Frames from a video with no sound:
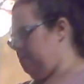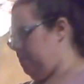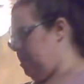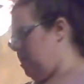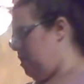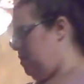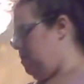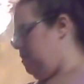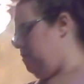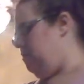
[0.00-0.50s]

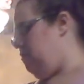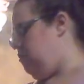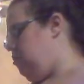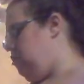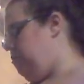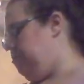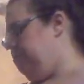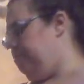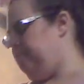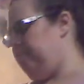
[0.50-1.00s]

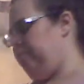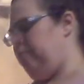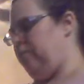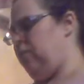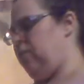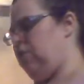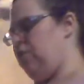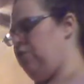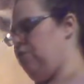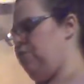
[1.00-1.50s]
However,
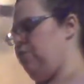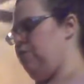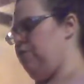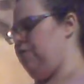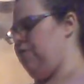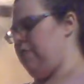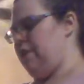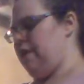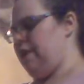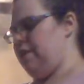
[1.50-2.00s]
you will
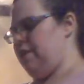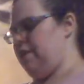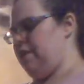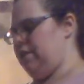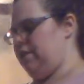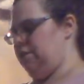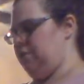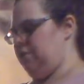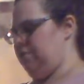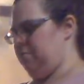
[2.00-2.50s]
find that
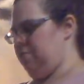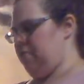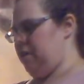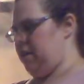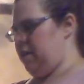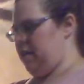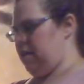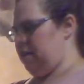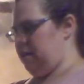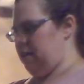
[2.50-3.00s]
certain
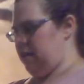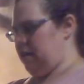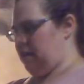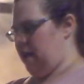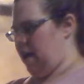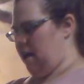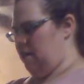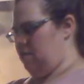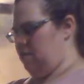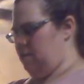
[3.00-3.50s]
products, like
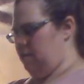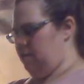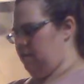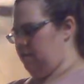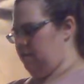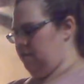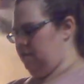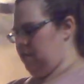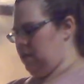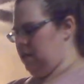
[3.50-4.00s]
I don't even
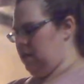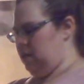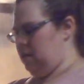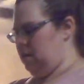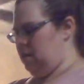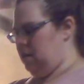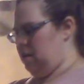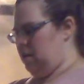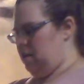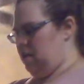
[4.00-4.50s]
read
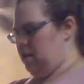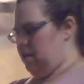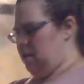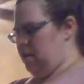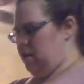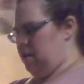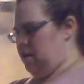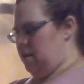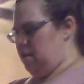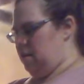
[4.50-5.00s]

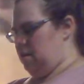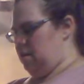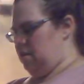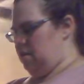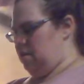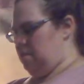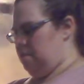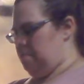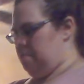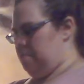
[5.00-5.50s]

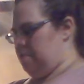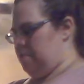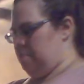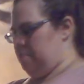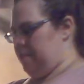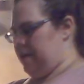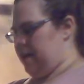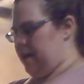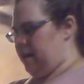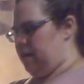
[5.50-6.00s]
the
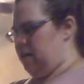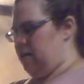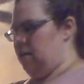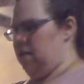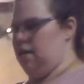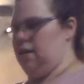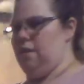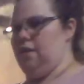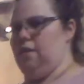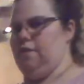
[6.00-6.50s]
back
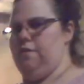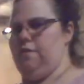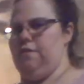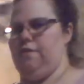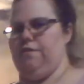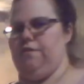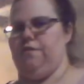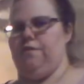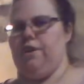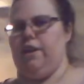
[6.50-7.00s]
of
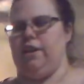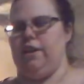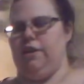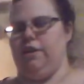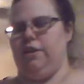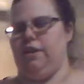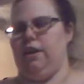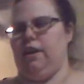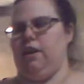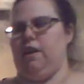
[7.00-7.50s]

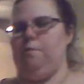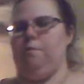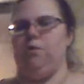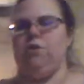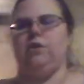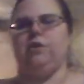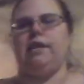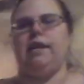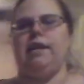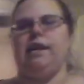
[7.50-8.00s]
anything anymore
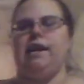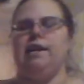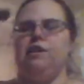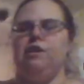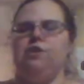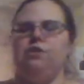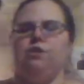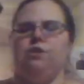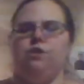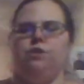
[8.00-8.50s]
because I kind
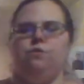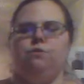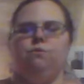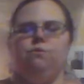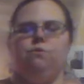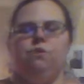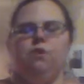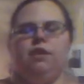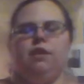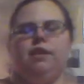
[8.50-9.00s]
of know
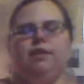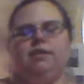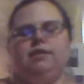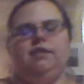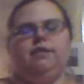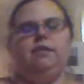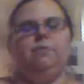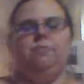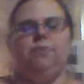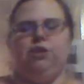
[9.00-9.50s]
unless it's
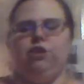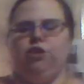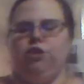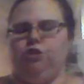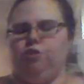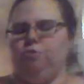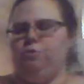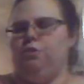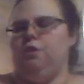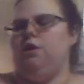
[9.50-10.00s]
something
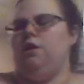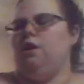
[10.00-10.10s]
new.